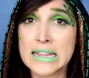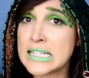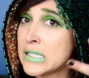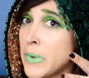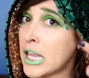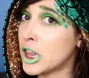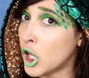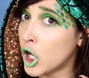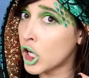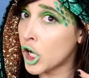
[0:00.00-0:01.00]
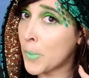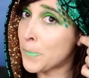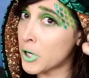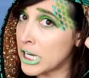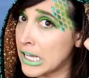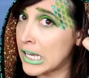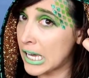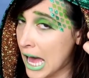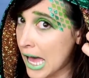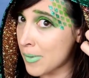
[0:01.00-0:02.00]
This may look pretty
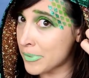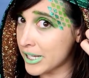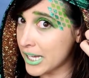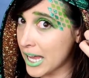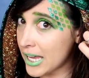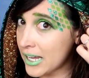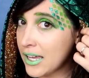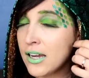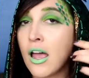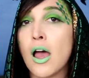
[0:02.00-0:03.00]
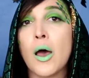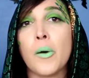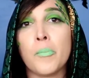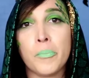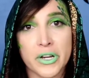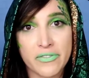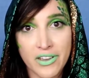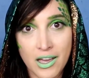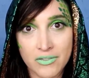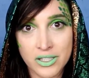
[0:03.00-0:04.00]
complicated, but if
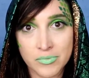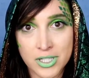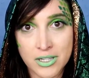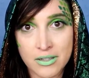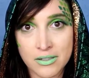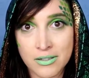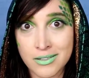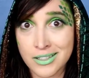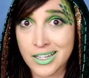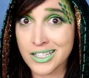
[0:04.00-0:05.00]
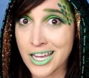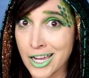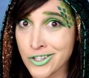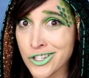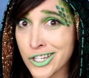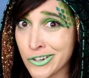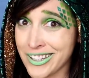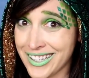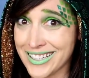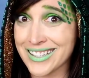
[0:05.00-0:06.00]
you have some stencils, it's actually
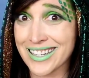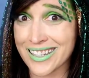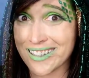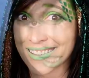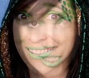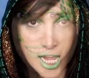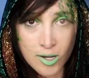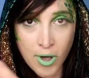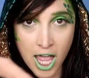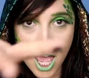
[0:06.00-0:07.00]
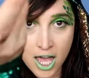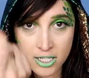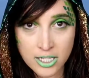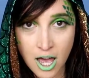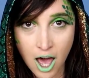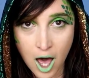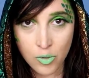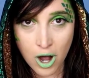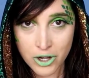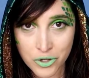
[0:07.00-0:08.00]
really easy. Take my hand,
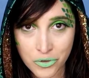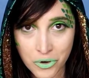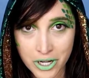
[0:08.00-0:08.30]
I'll walk you through